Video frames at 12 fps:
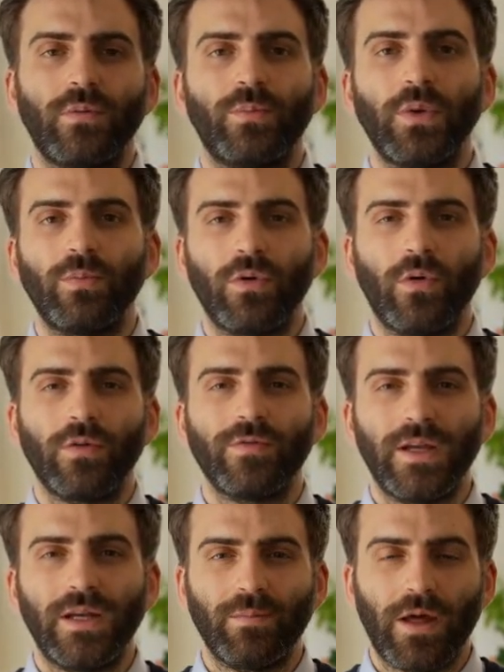
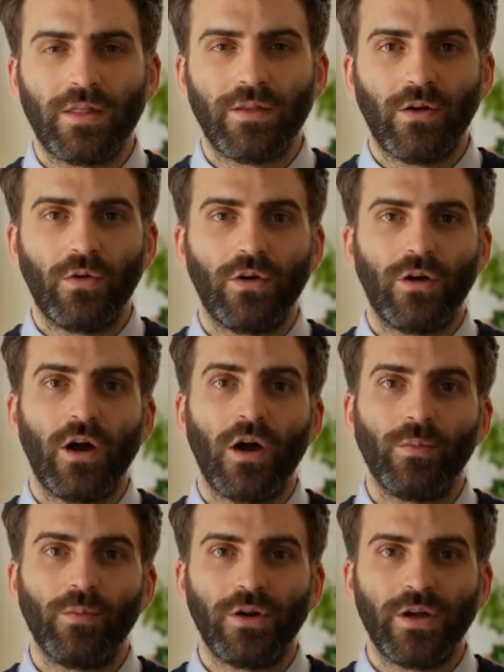Buprenorphine and methadone are
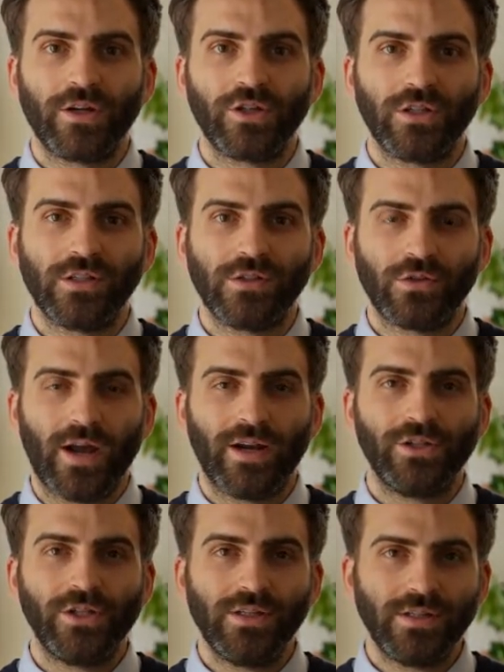harm reduction
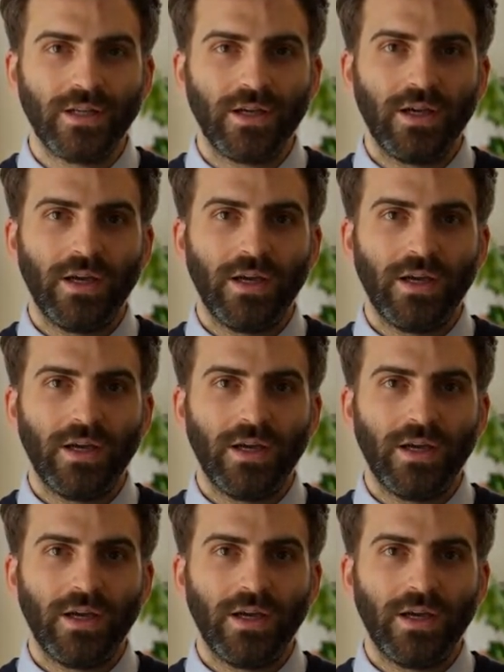strategies,